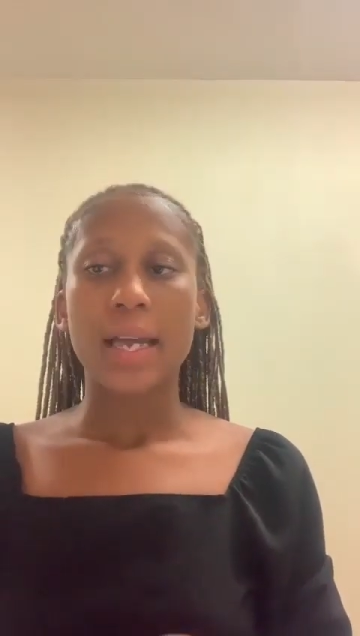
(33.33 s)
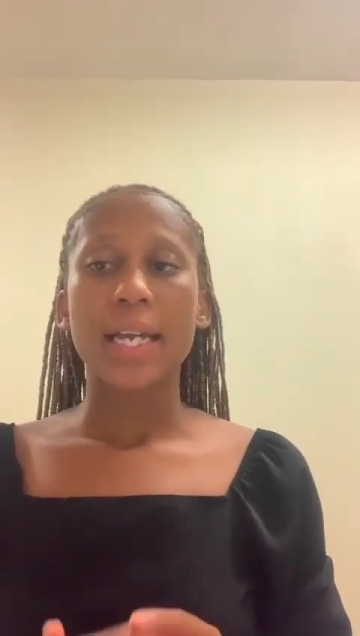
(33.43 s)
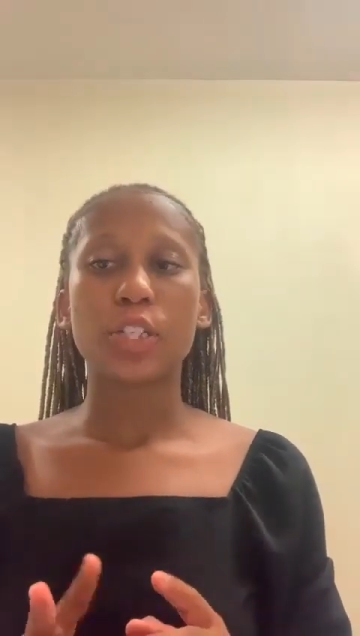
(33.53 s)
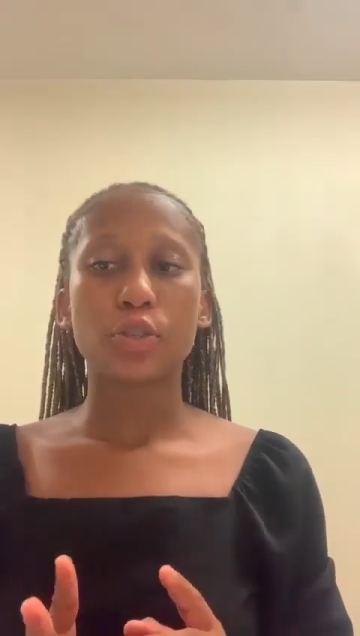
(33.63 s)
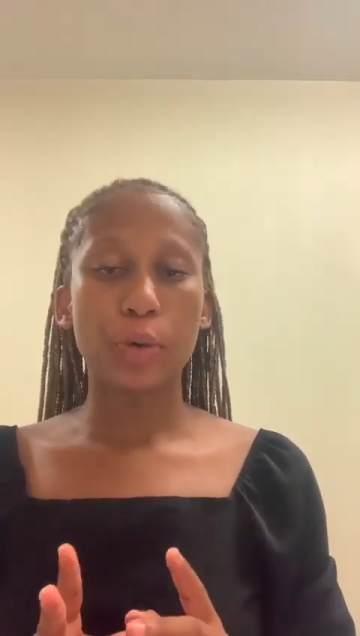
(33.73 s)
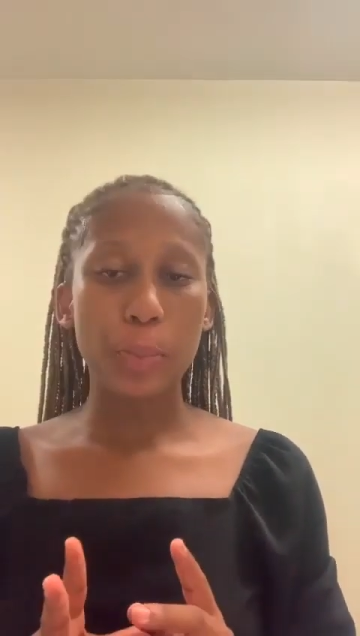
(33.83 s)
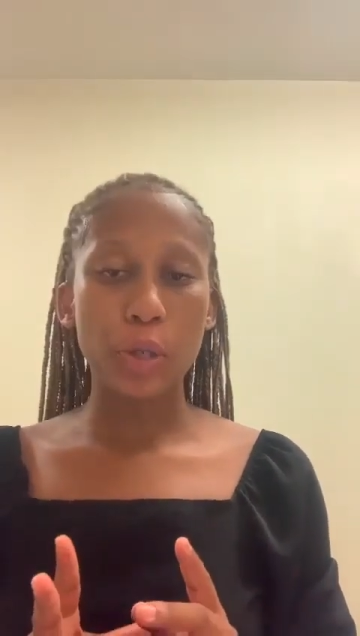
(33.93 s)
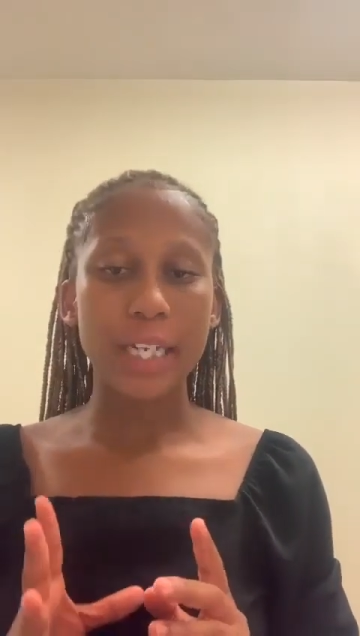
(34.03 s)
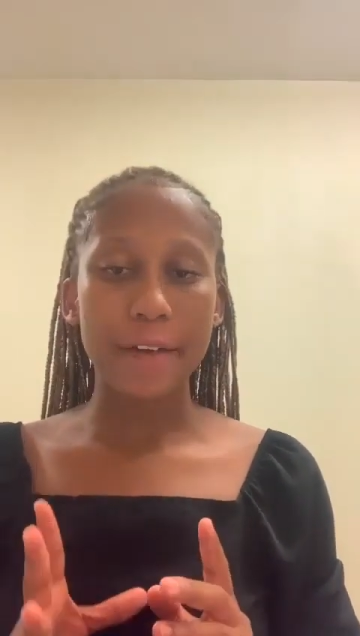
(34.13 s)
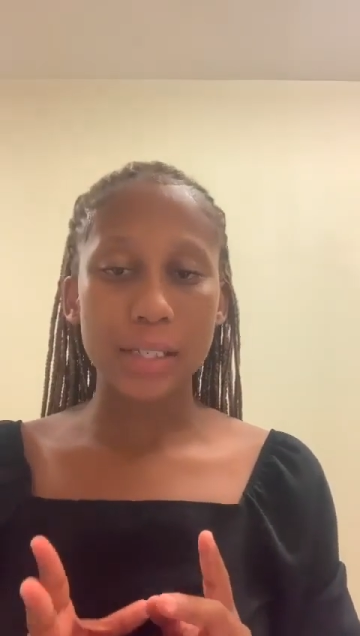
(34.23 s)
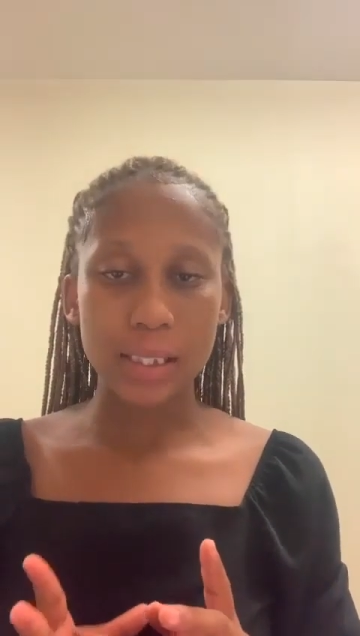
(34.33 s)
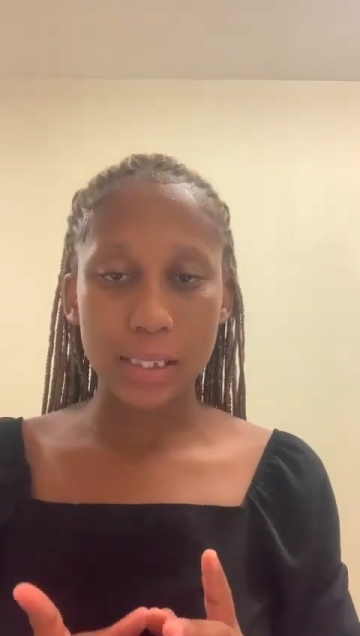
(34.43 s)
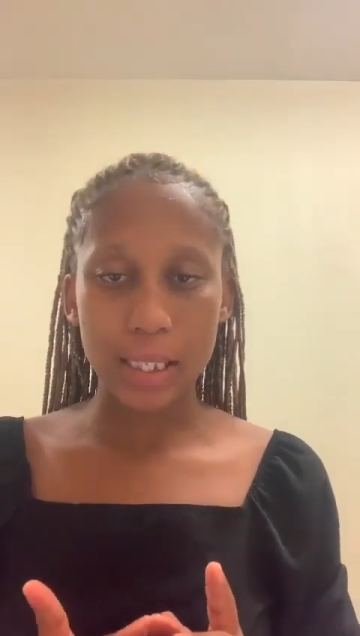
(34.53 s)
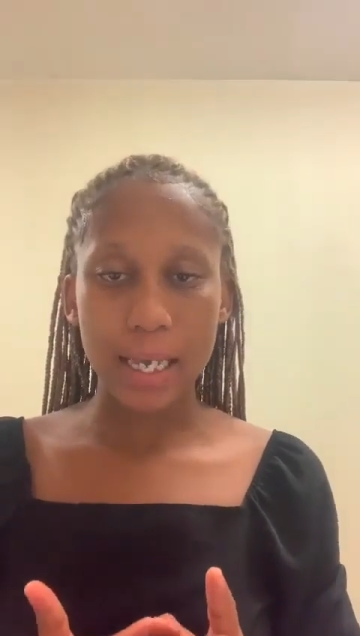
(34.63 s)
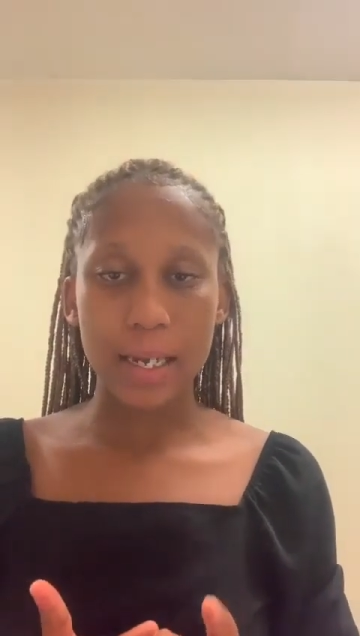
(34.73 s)
It is to promote
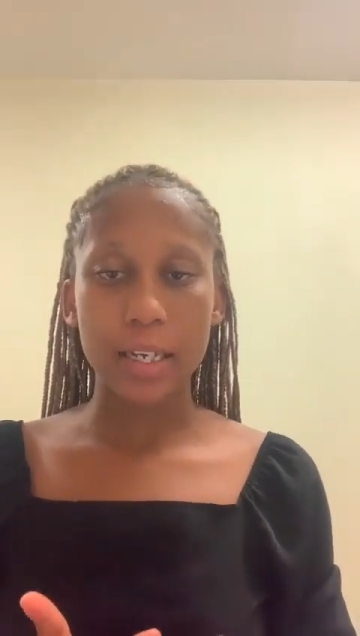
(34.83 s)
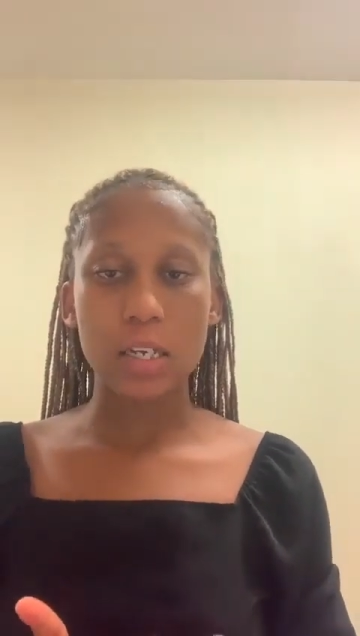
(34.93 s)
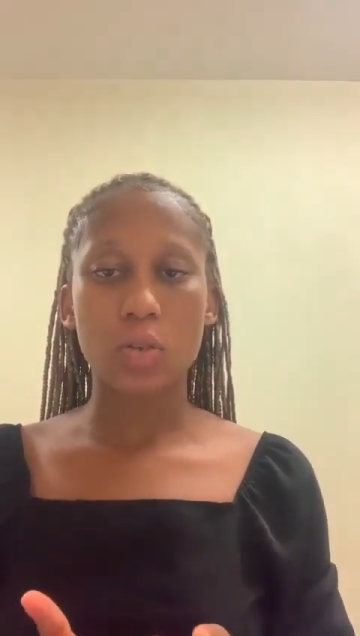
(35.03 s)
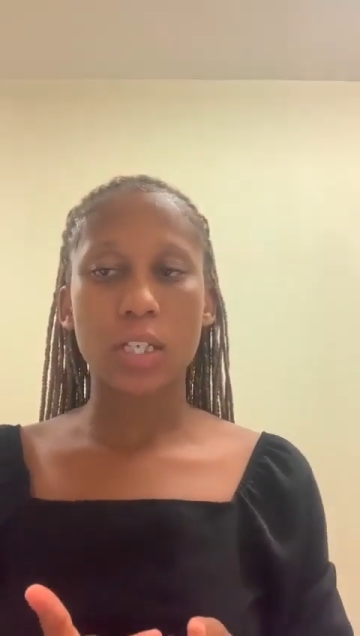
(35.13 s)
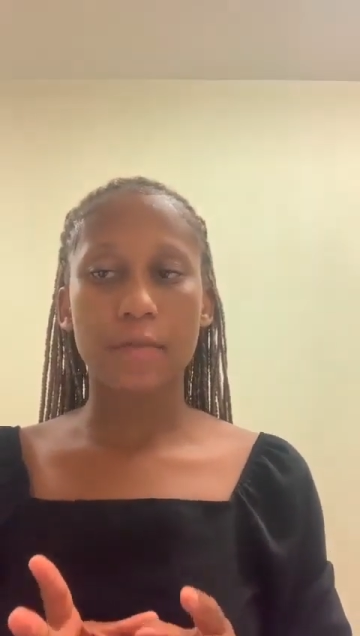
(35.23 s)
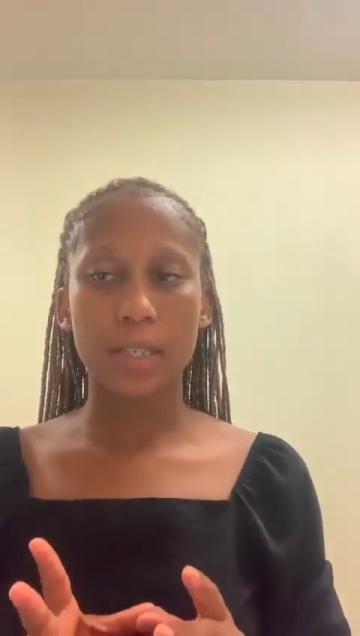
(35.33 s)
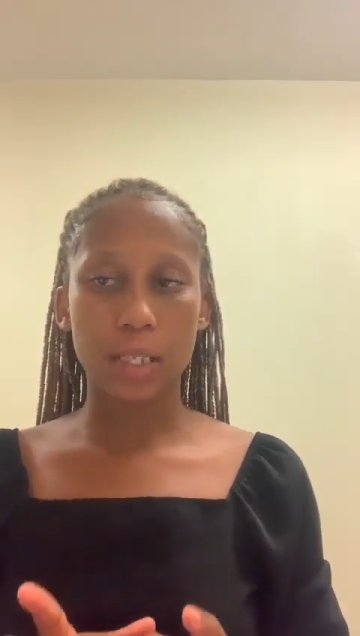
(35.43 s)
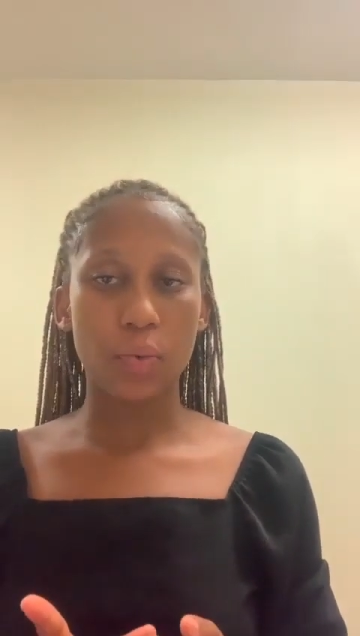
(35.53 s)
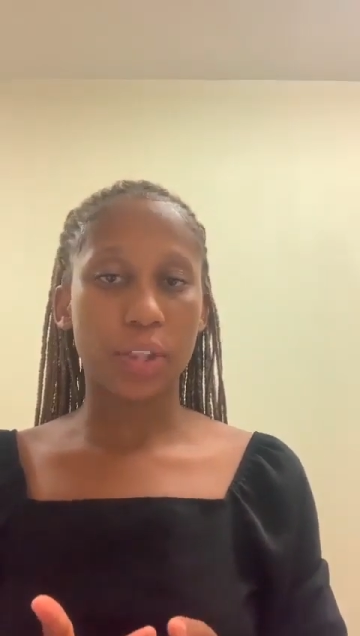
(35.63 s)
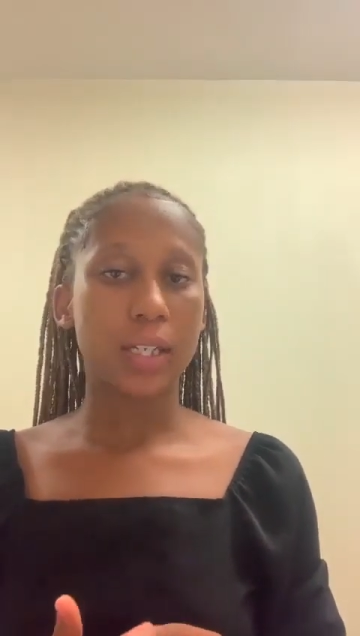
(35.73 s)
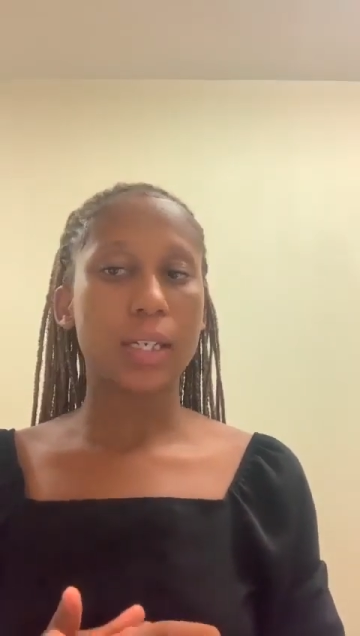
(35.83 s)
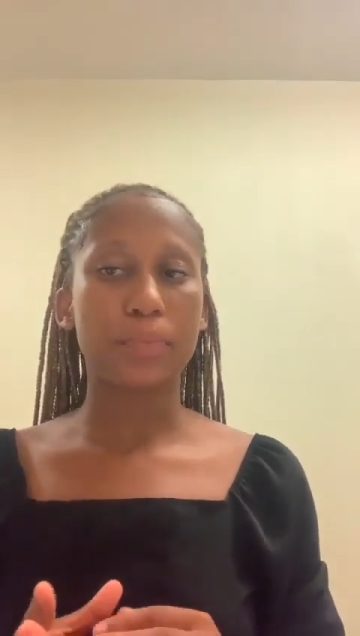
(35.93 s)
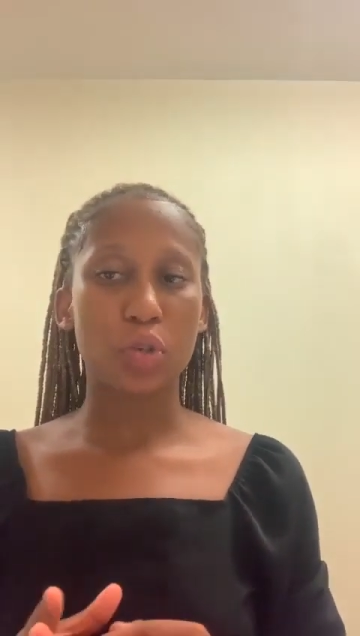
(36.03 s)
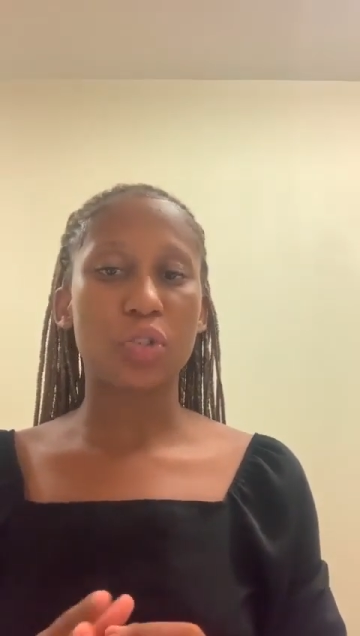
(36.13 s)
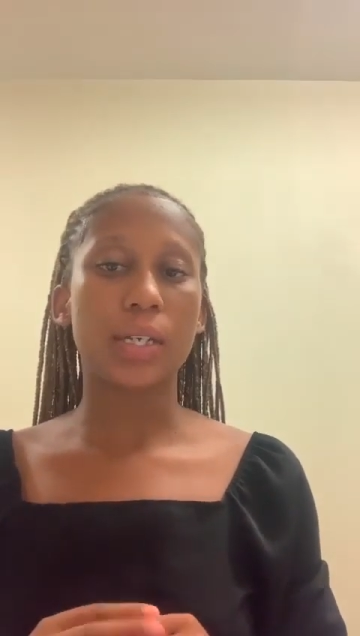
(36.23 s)
diversity and inclusivity within the
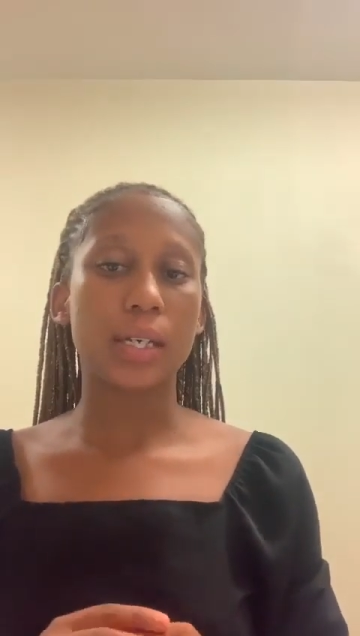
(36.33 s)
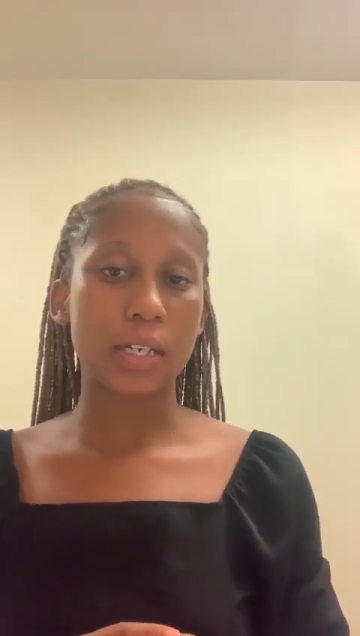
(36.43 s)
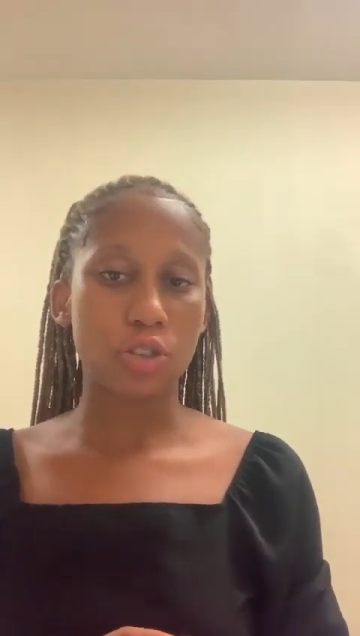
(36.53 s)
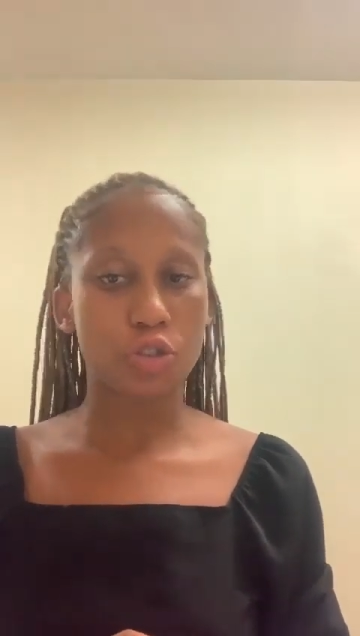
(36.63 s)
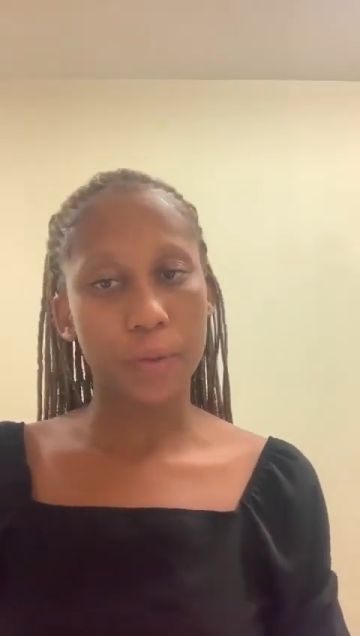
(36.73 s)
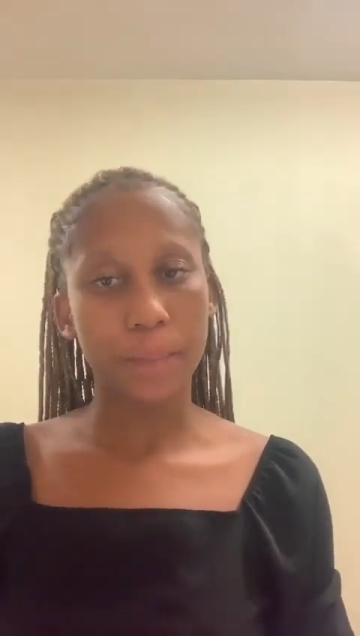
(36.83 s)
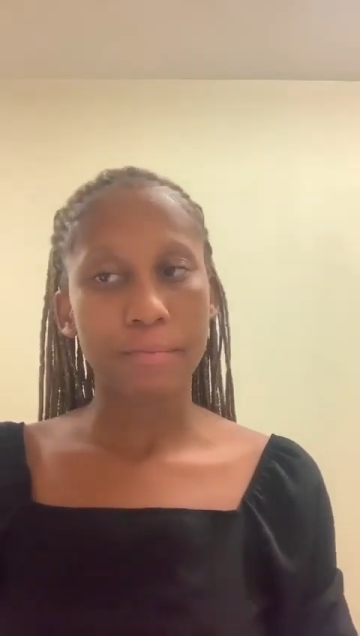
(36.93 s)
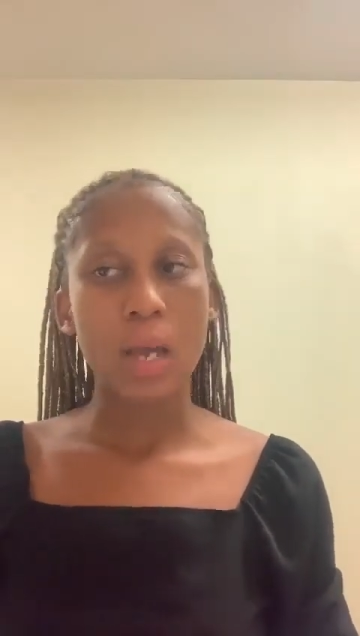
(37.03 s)
beauty industry.